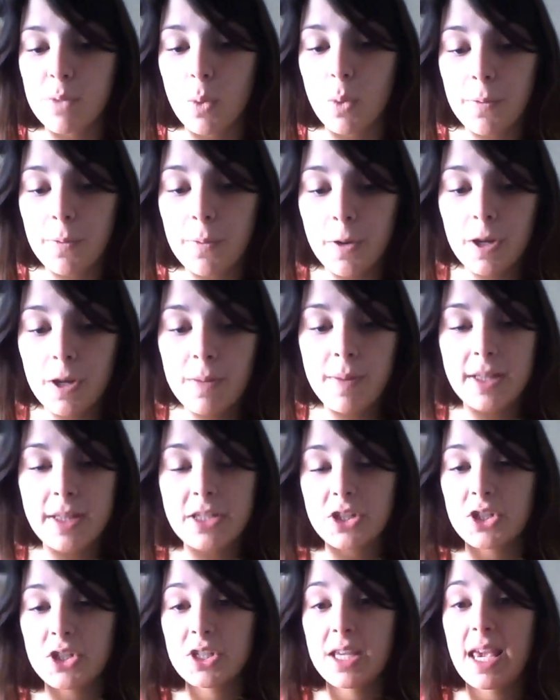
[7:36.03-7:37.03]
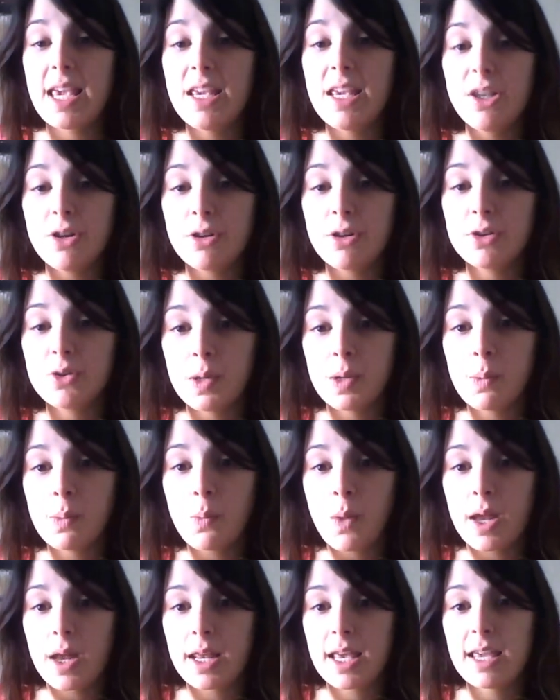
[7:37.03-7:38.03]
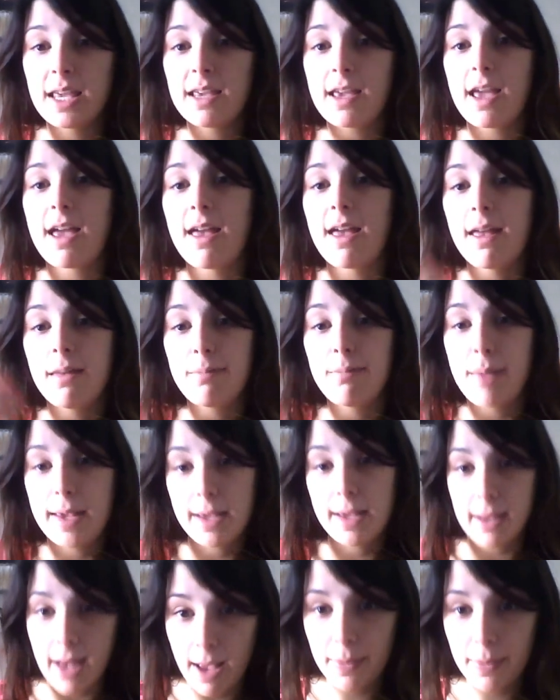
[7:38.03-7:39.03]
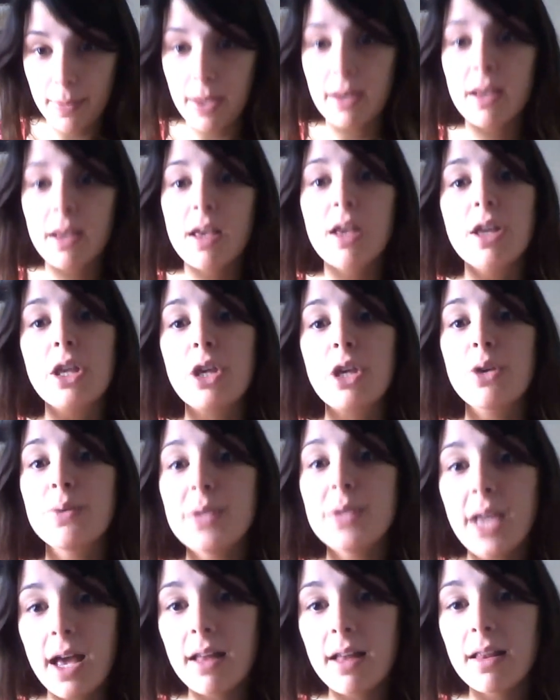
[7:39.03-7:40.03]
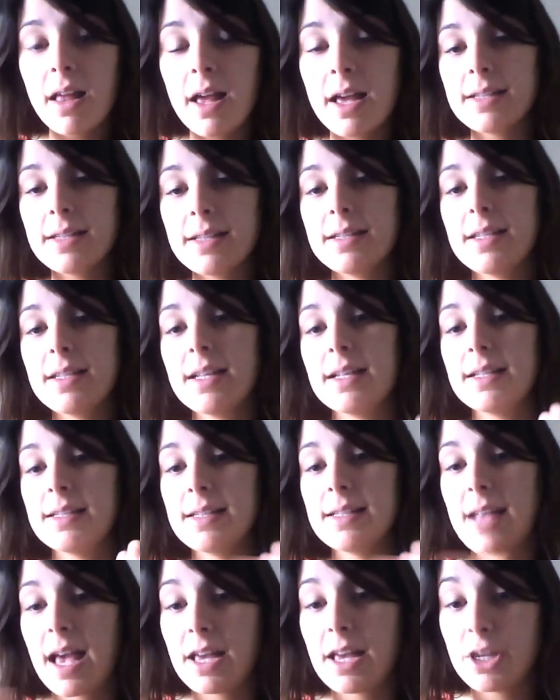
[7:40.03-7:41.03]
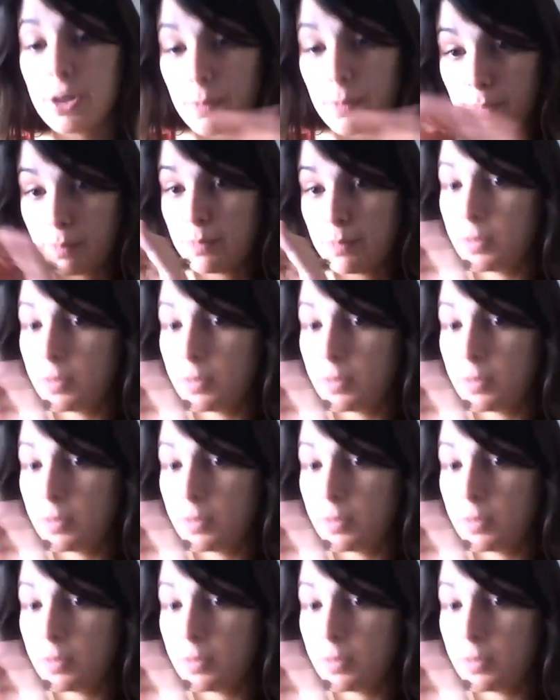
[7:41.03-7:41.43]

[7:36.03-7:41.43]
We pretty much take your dream wedding and make it happen. You tell us your